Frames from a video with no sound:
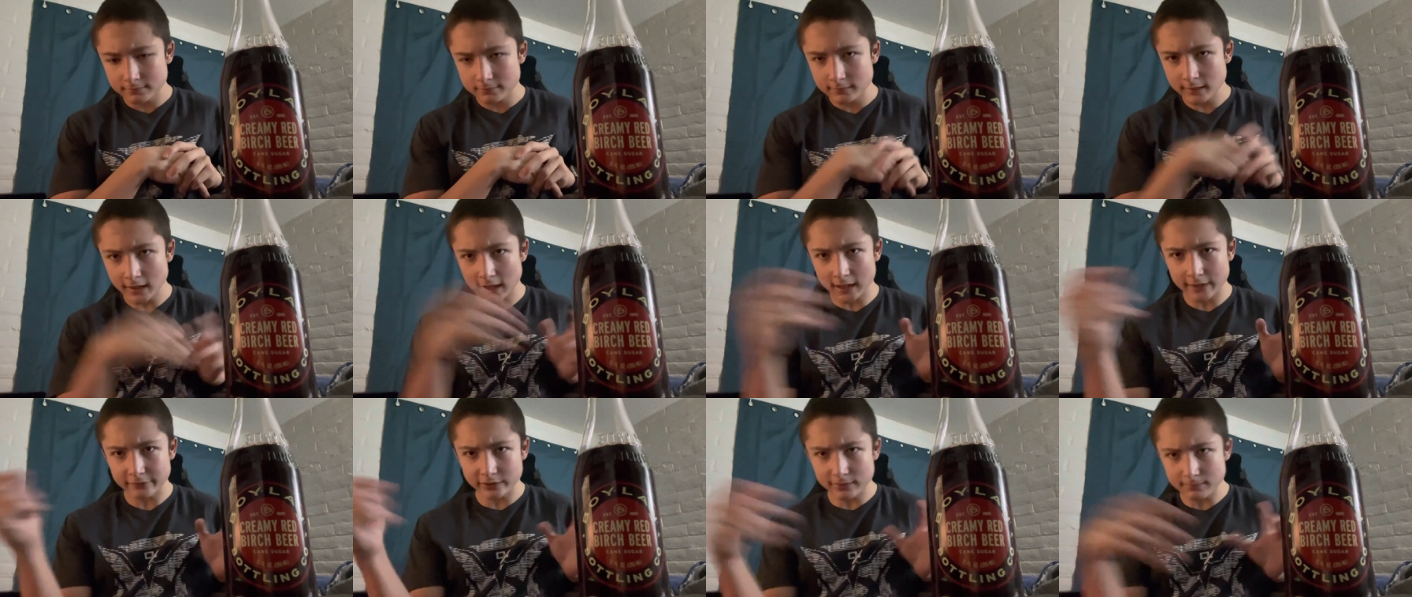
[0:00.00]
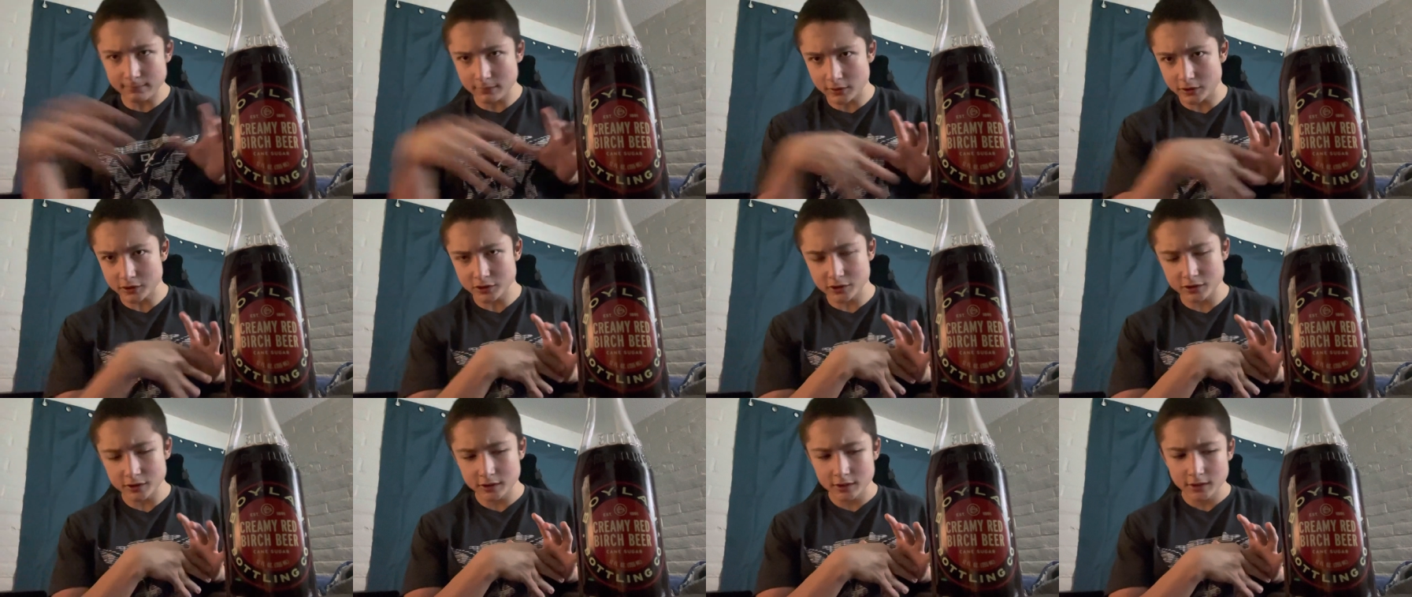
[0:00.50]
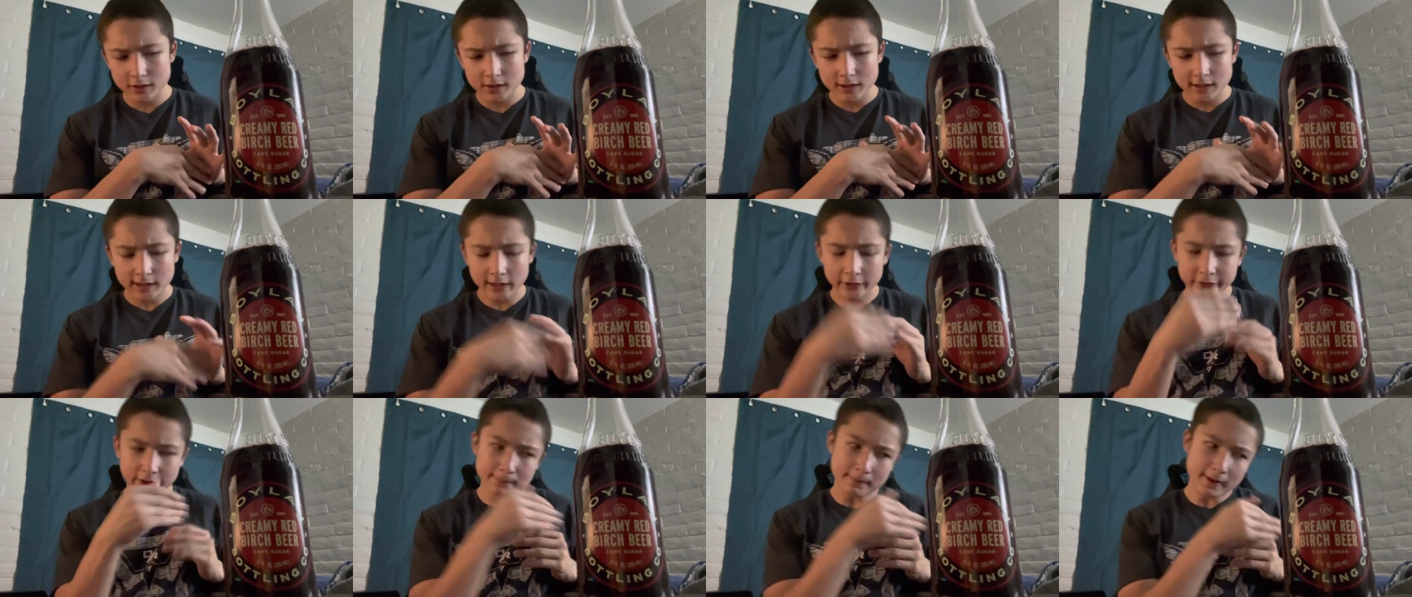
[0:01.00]
KFC merge
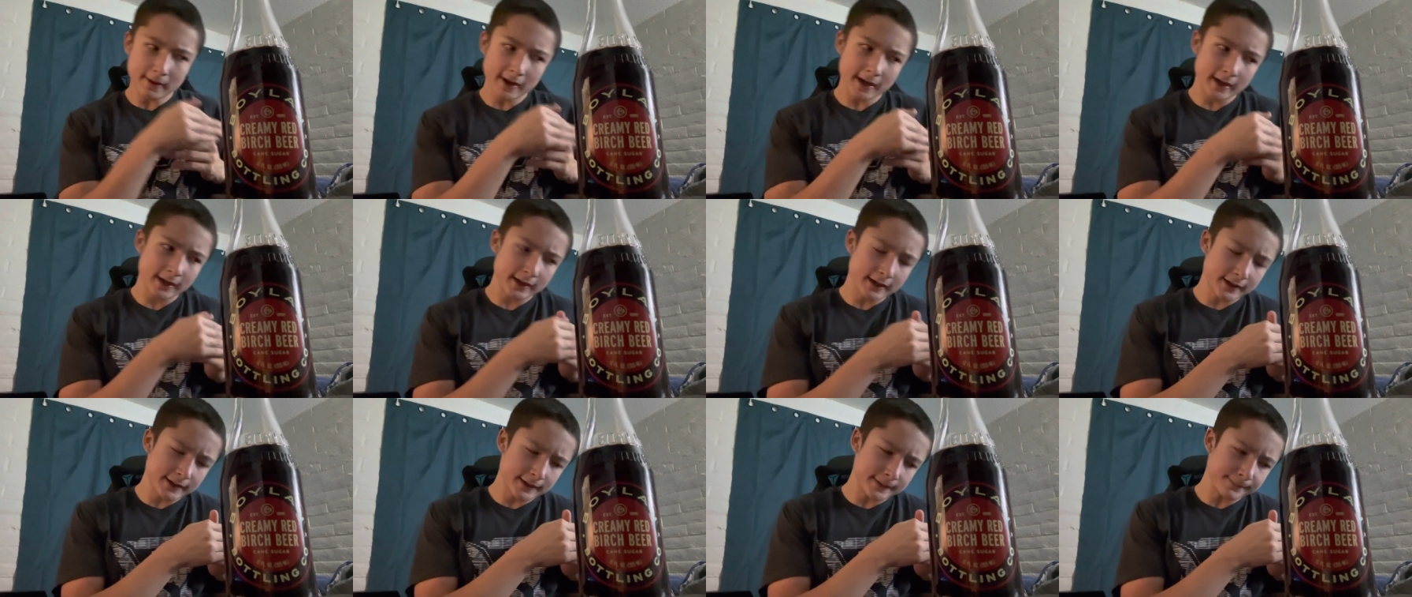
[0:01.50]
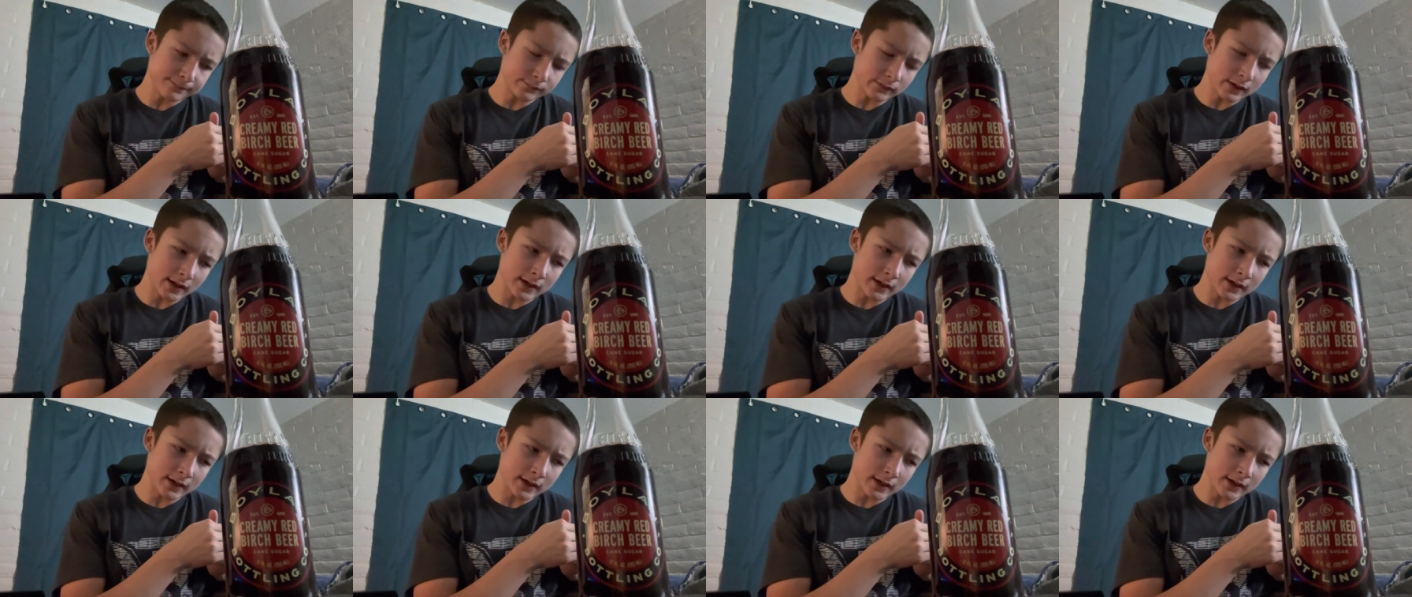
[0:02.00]
it was right by um